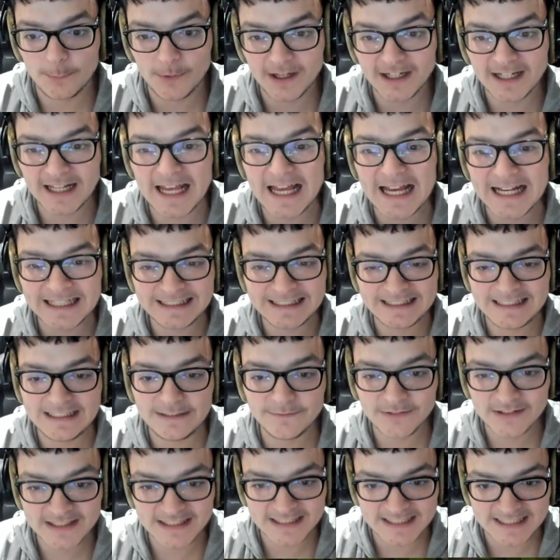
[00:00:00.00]
We're going to get a
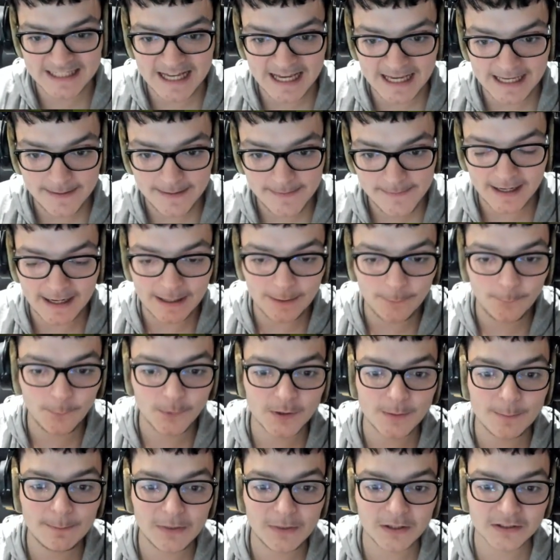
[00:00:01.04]
cleaver today. I
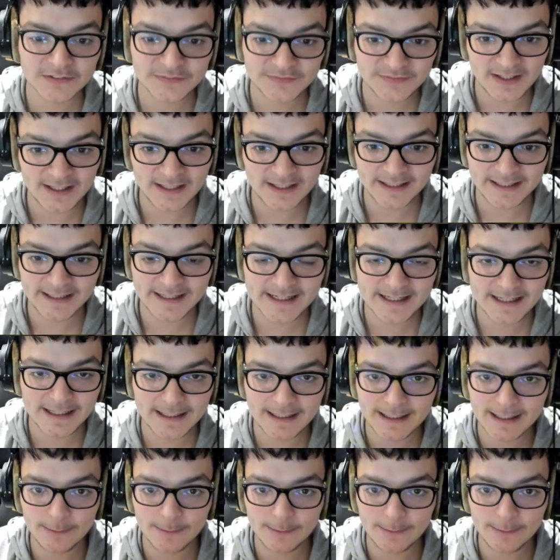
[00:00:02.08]
want to modify it,